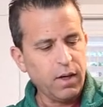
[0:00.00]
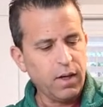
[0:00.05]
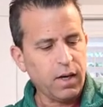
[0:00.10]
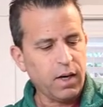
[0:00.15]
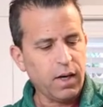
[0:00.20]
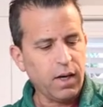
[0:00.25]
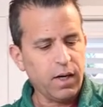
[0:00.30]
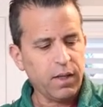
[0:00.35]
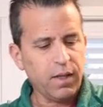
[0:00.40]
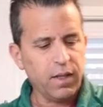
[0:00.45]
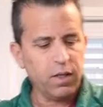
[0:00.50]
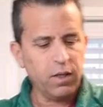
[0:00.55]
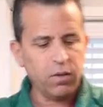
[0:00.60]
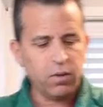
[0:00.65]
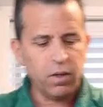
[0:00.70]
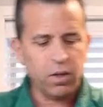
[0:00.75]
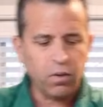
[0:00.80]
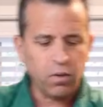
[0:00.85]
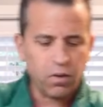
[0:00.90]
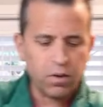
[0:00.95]
Uh, then you
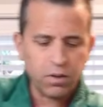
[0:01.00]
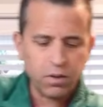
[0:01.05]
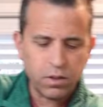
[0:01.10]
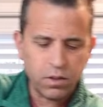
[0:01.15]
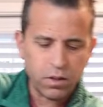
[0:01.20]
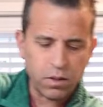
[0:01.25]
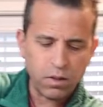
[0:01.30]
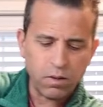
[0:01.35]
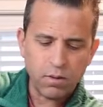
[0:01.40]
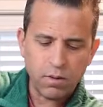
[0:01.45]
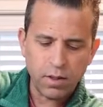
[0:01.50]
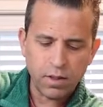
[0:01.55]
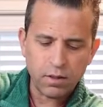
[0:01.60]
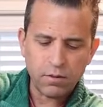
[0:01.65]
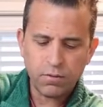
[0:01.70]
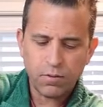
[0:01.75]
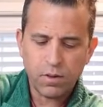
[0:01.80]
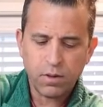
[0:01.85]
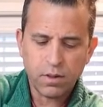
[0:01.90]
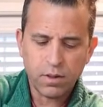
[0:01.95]
can also, as
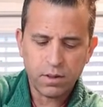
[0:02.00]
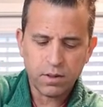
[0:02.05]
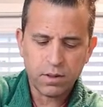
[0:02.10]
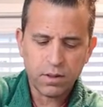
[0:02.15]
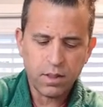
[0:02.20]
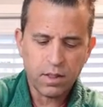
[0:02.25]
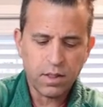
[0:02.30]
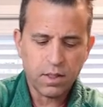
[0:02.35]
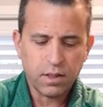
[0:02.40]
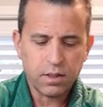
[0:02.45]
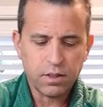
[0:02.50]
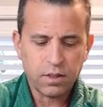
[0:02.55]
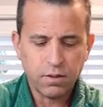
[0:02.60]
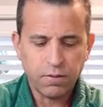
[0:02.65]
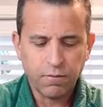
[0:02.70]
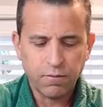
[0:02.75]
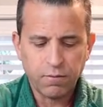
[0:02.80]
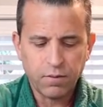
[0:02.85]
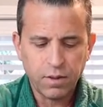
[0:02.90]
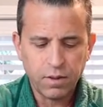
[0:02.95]
far as this
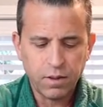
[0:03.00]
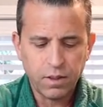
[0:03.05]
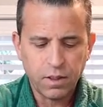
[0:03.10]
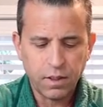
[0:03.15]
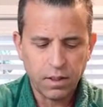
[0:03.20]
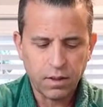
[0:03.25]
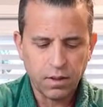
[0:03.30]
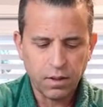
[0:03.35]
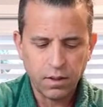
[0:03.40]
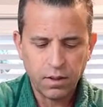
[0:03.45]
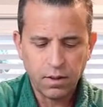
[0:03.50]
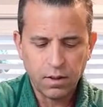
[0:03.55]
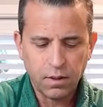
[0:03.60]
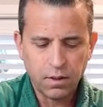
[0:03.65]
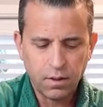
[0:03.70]
front here,